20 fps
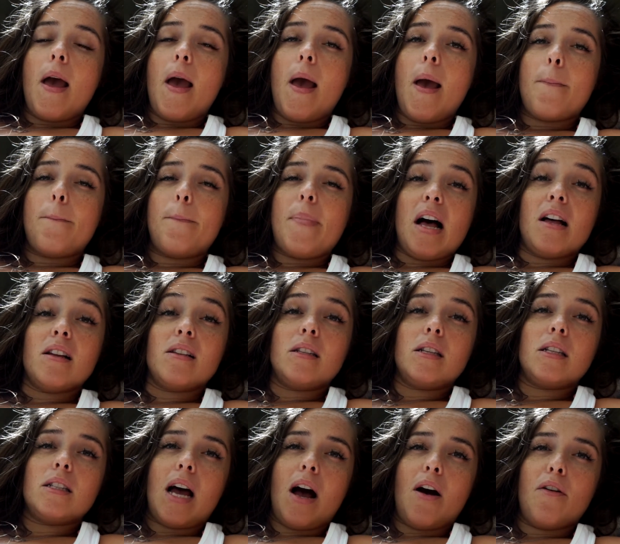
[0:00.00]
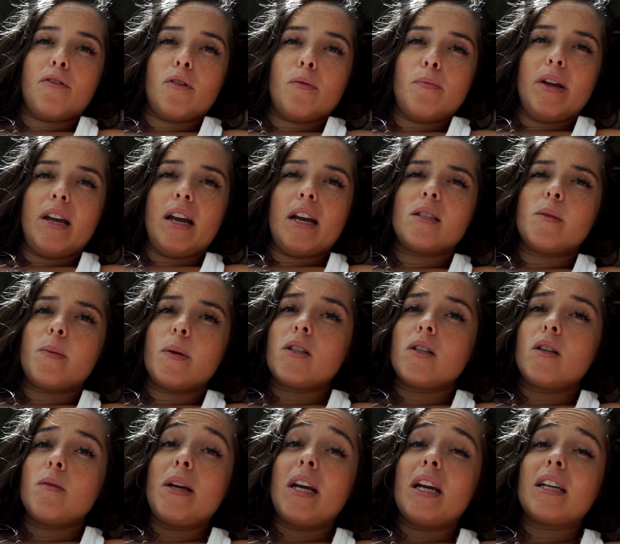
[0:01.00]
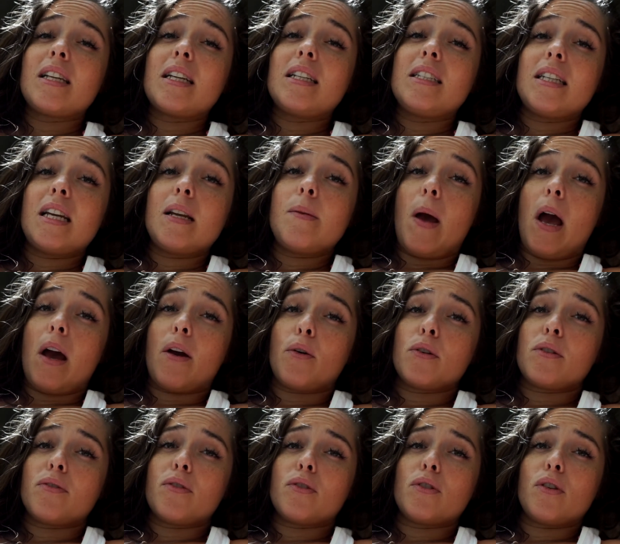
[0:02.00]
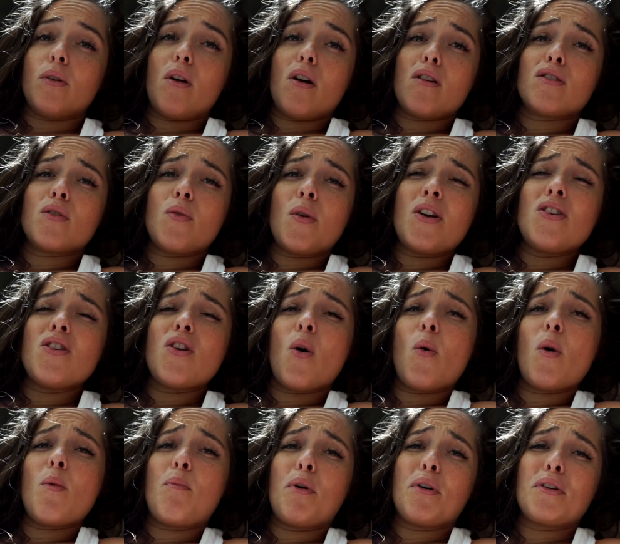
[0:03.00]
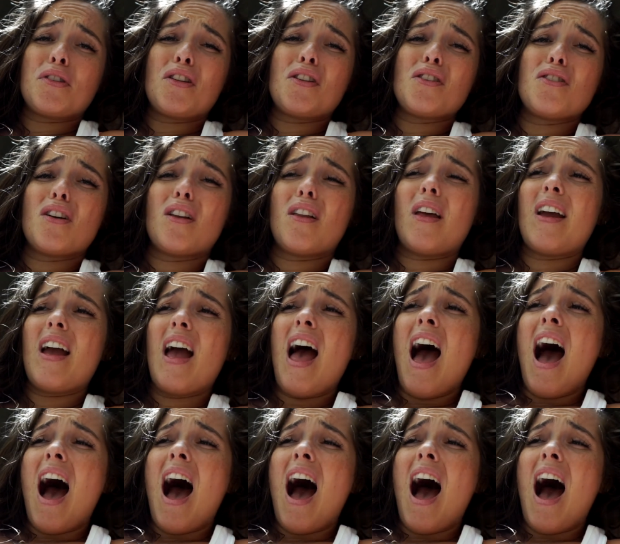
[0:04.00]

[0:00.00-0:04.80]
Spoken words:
it balances out for me, especially because I did macros for so long, so I know what portions look like.